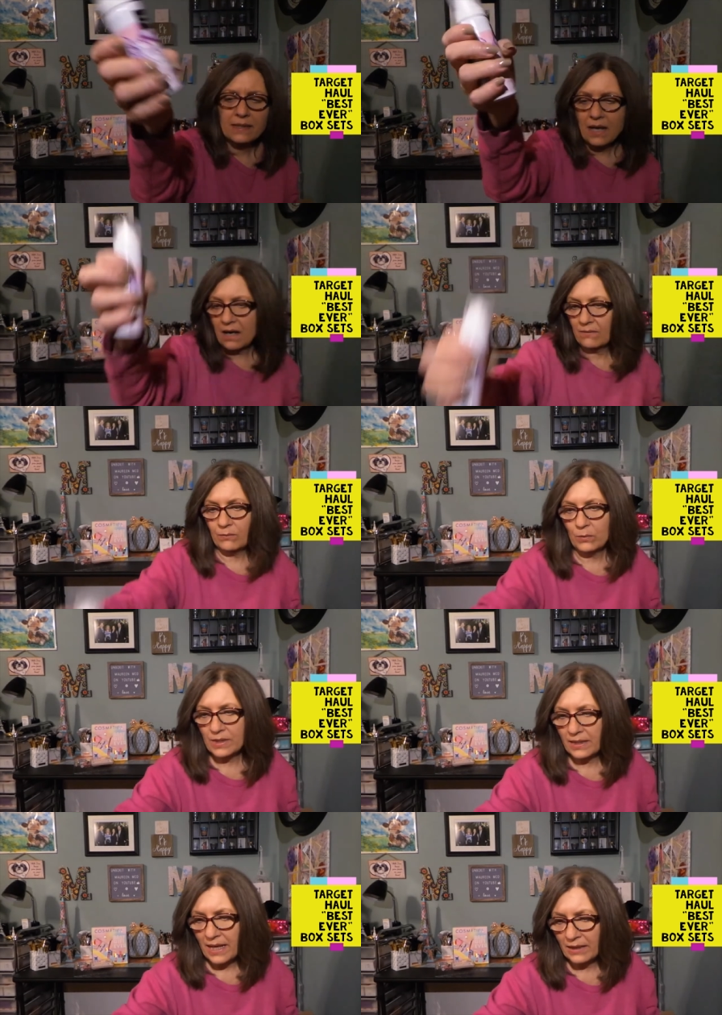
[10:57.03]
to have. Once
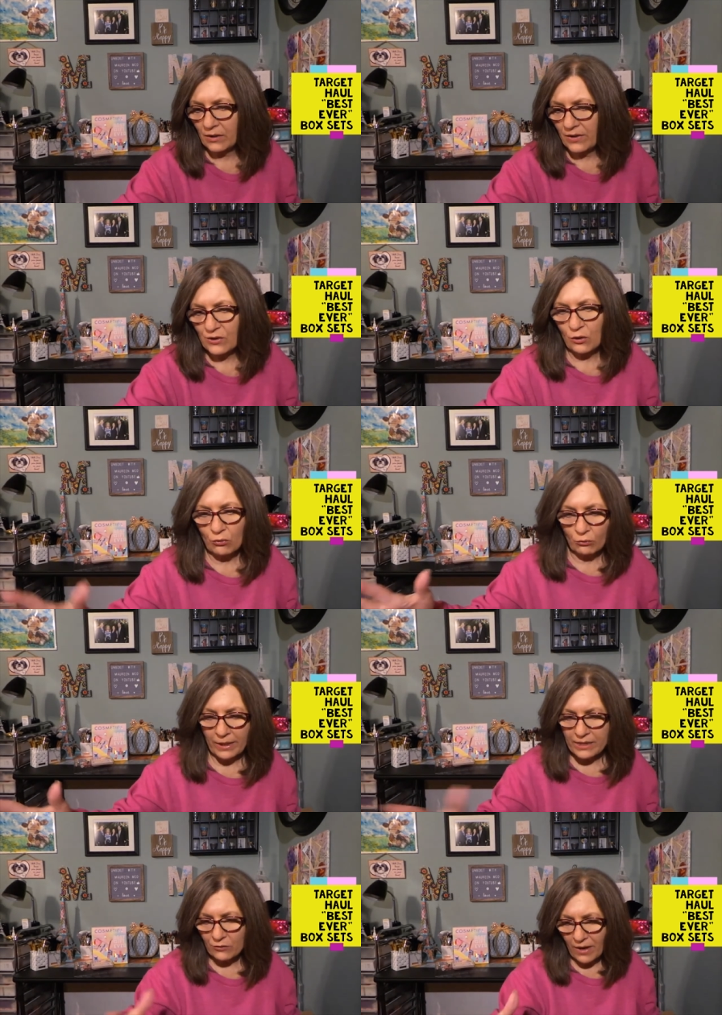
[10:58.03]
again, you know, these are
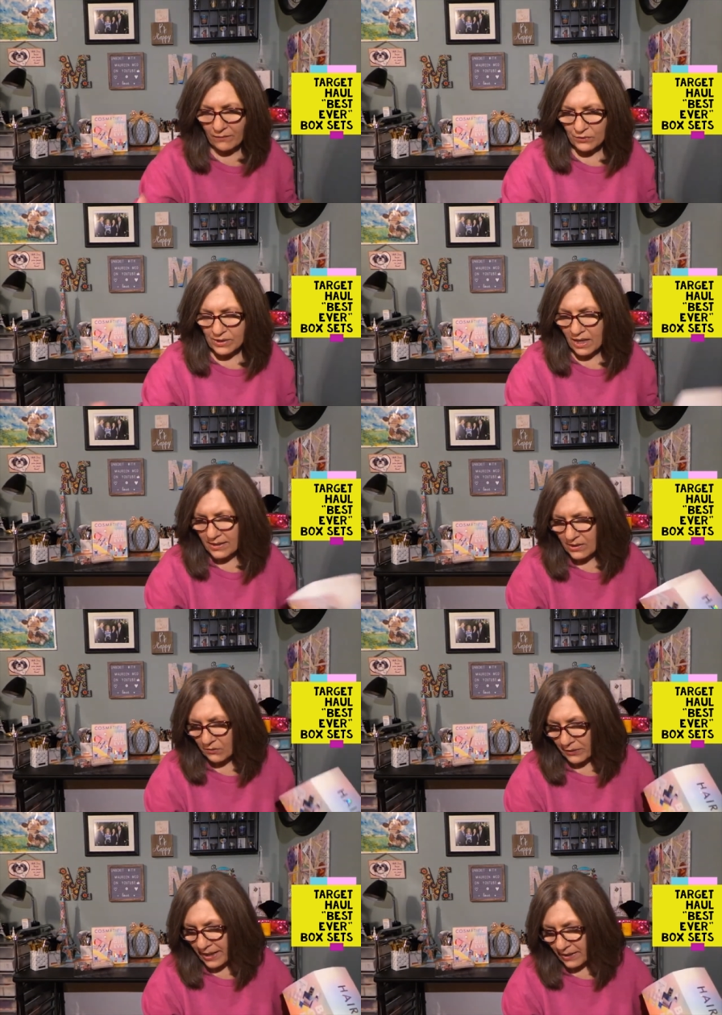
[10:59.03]
great travel size.
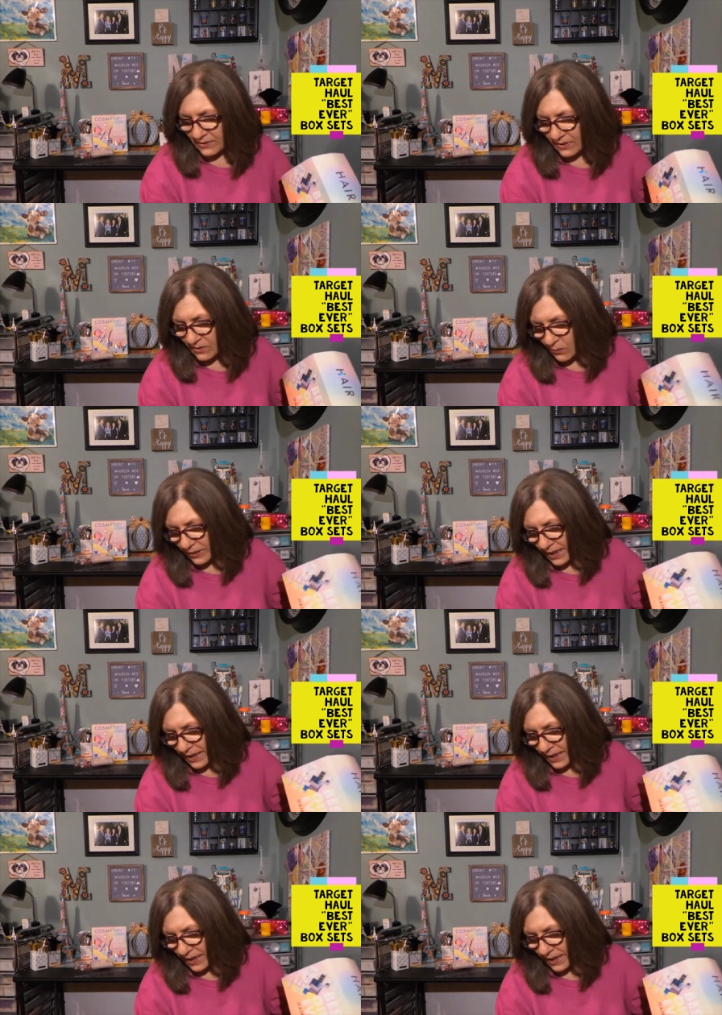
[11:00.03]
Three ounces, one